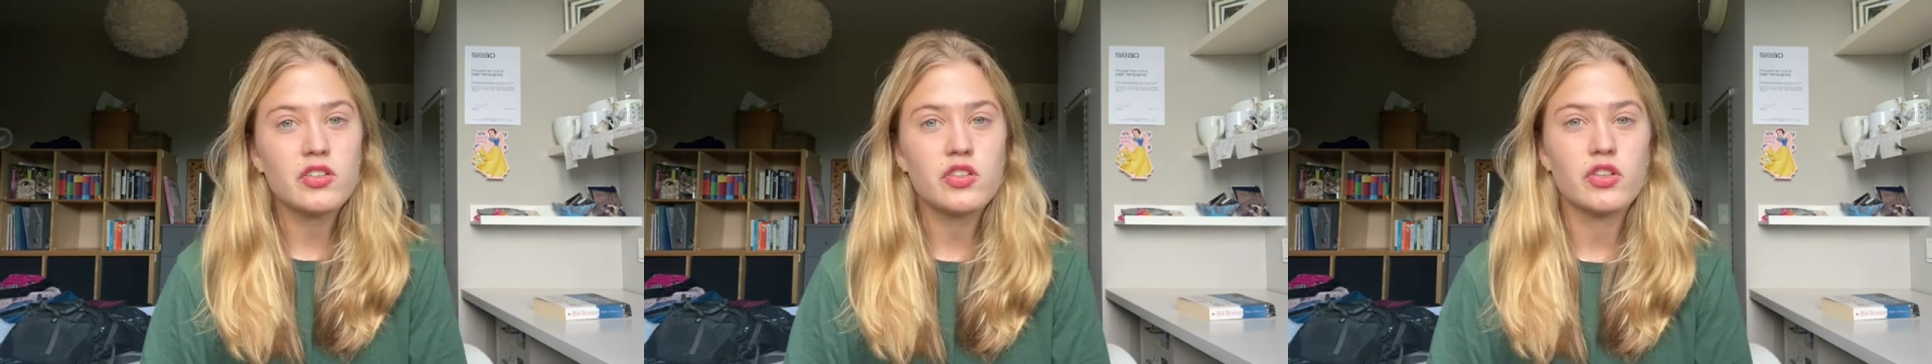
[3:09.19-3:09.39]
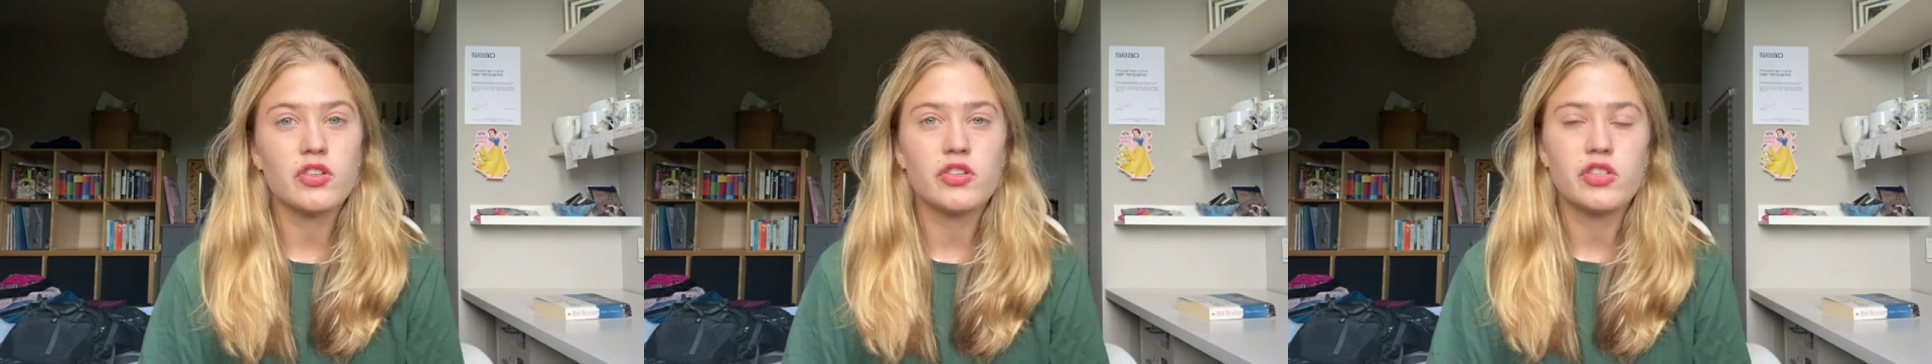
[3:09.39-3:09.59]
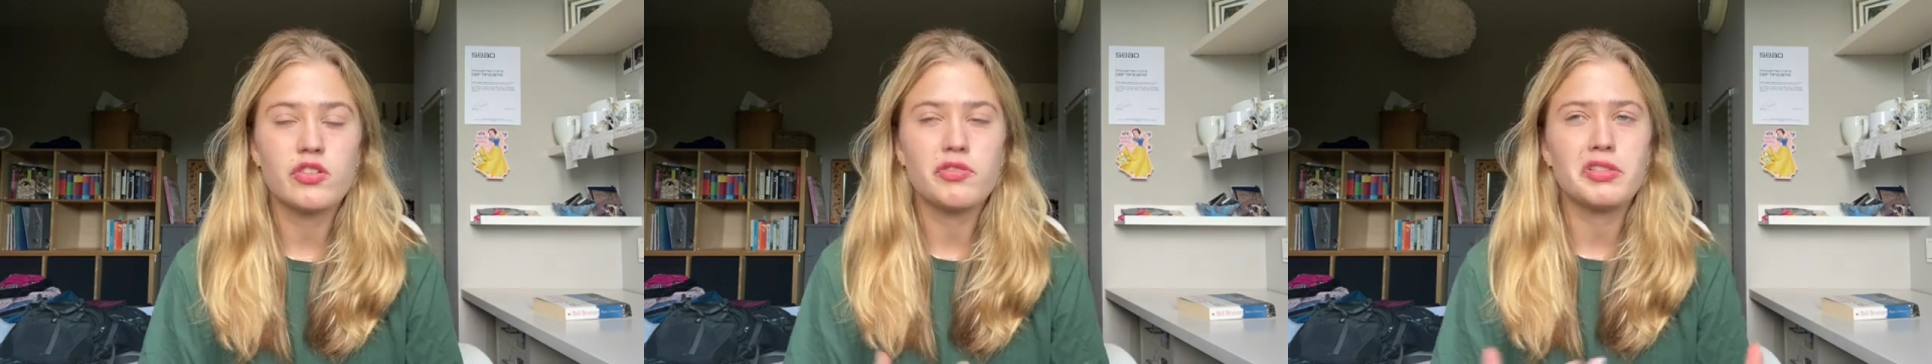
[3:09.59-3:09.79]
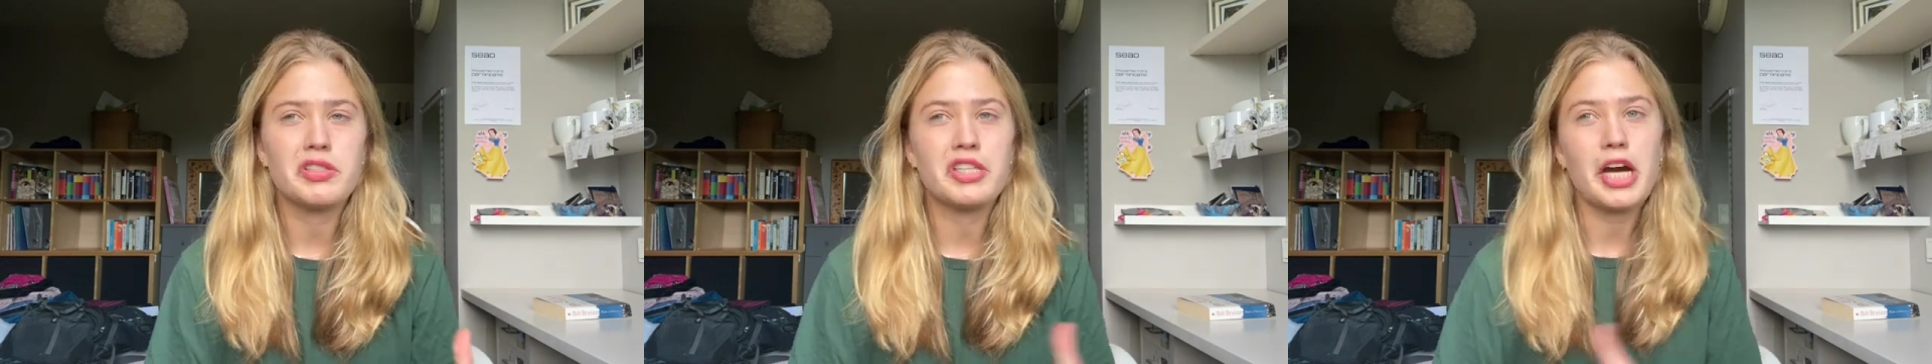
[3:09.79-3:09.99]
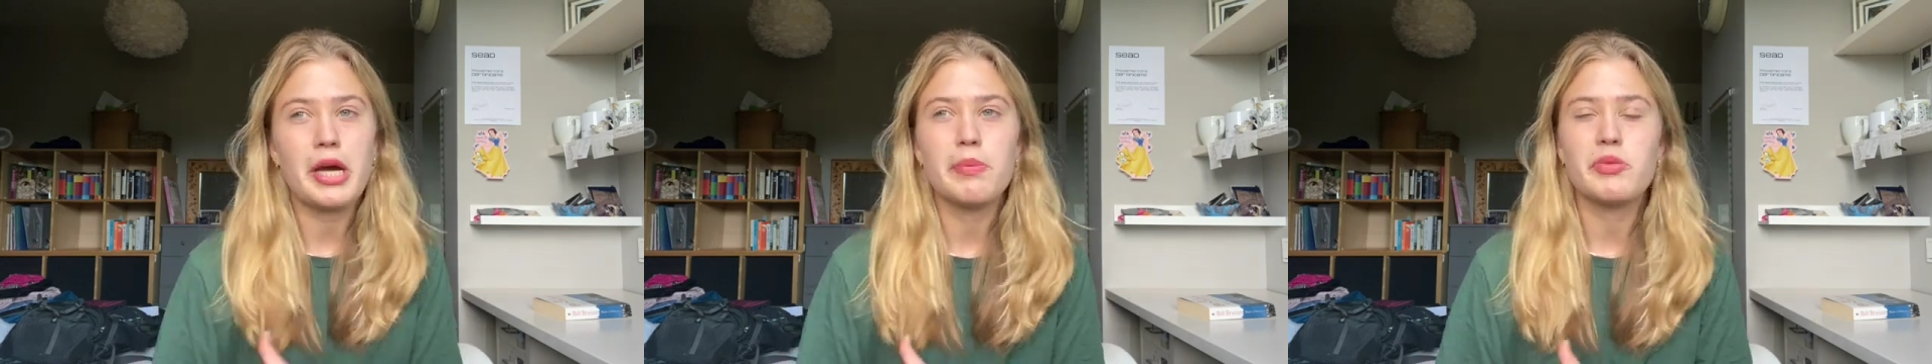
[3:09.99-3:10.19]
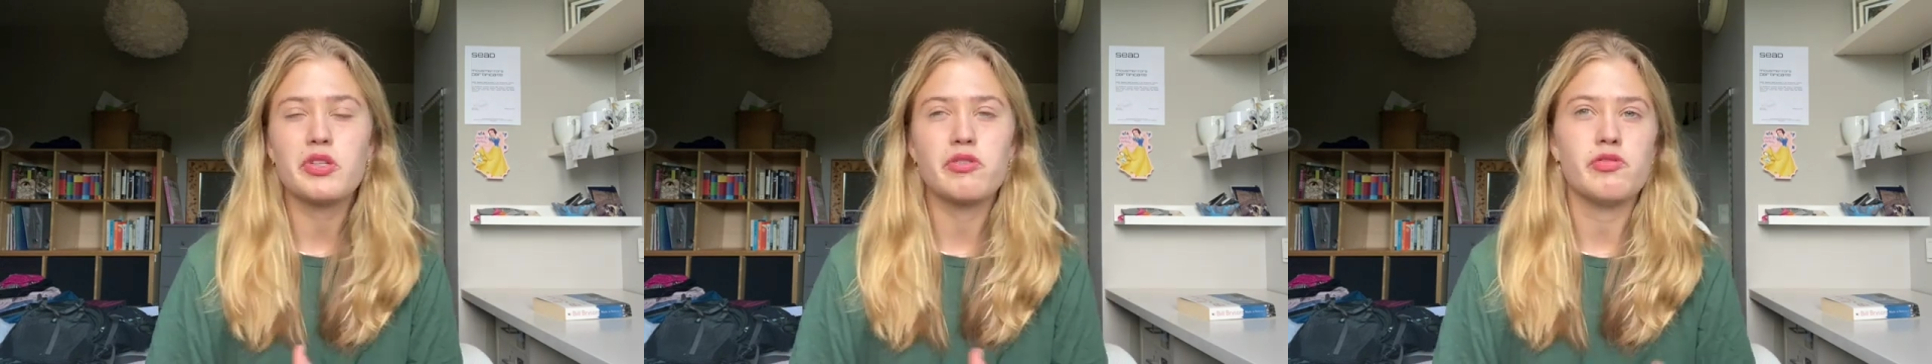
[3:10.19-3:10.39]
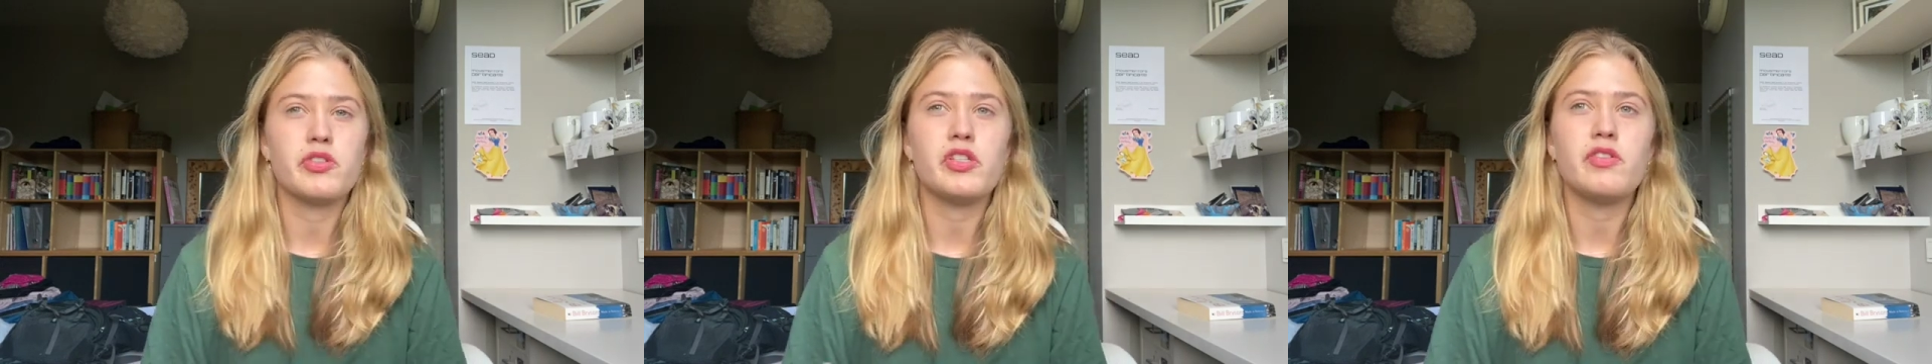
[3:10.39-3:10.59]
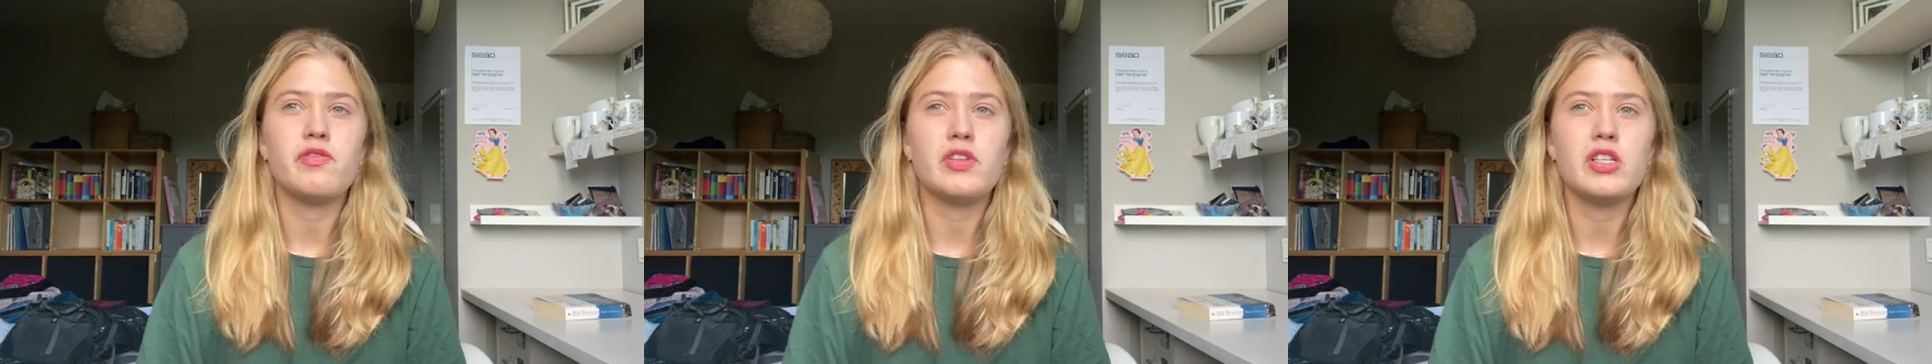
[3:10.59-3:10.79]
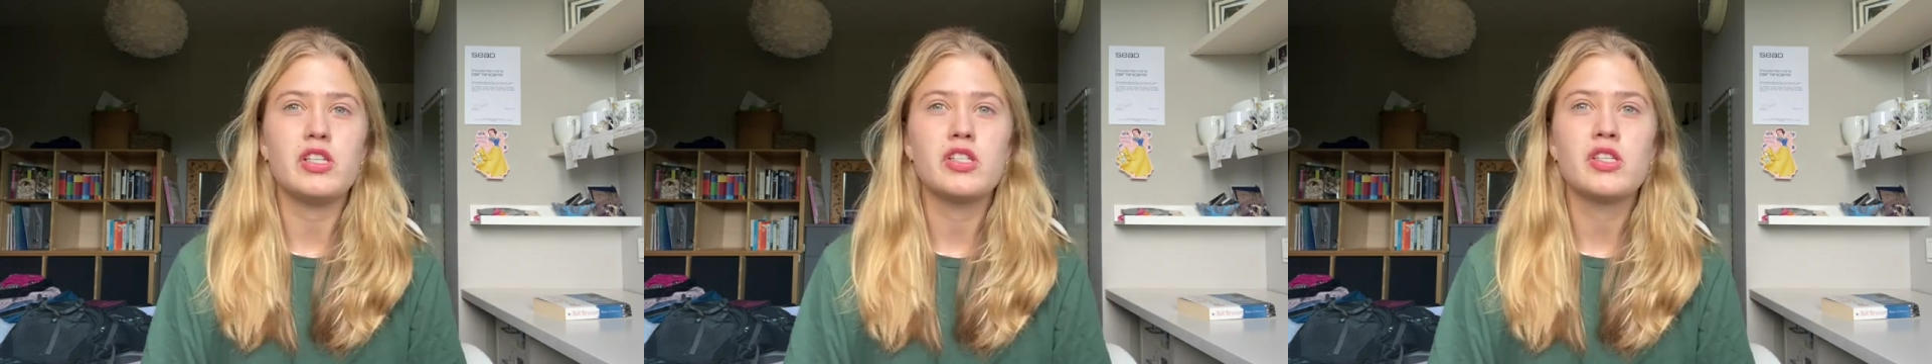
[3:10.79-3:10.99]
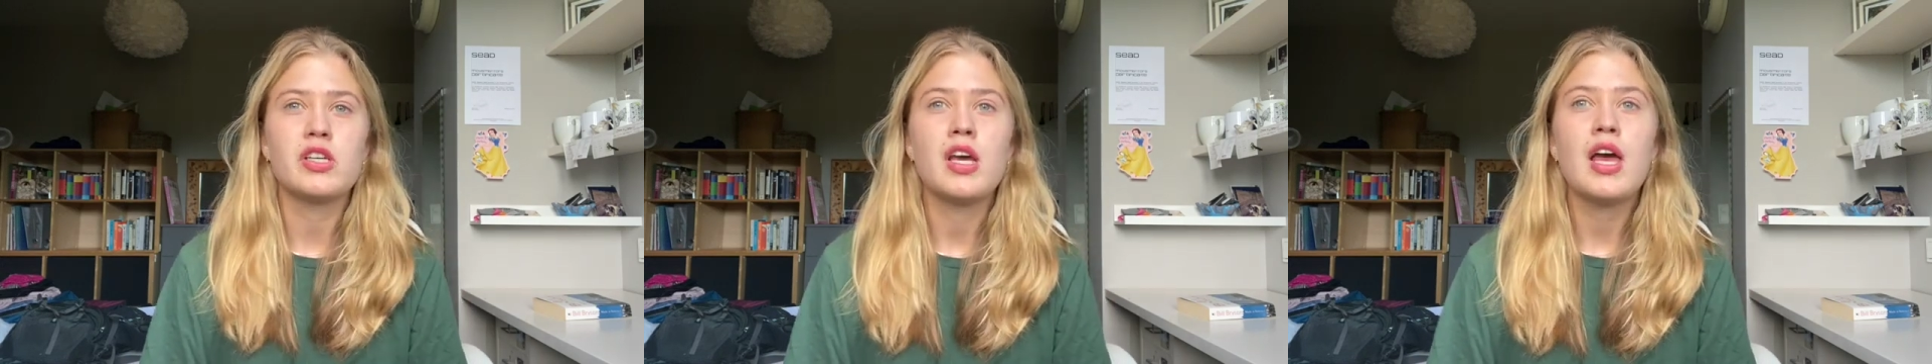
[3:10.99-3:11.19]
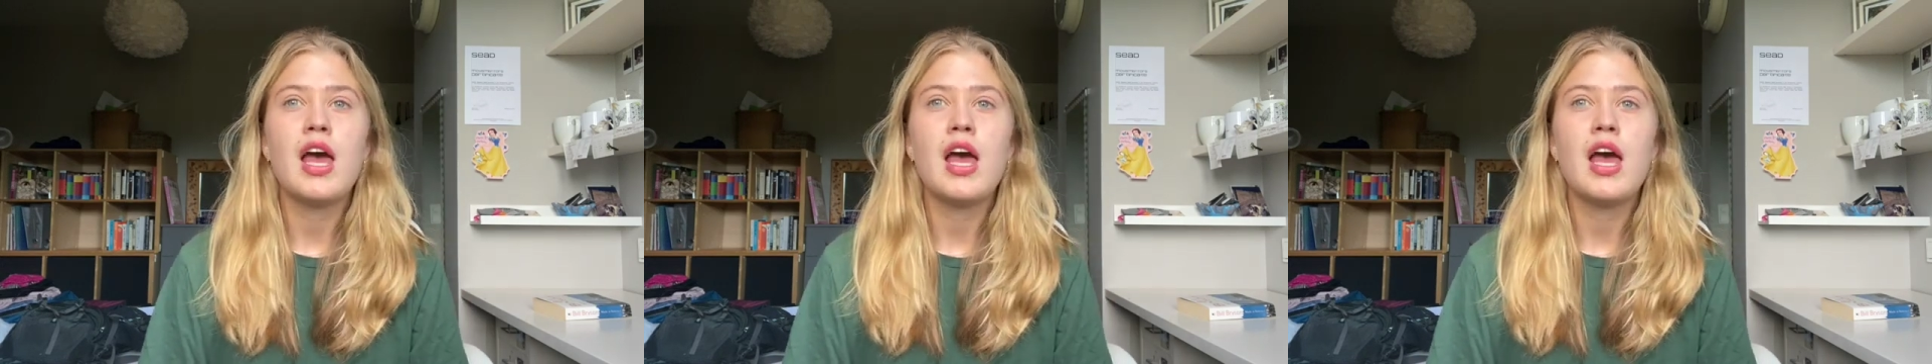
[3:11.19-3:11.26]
So there's different types of CVs.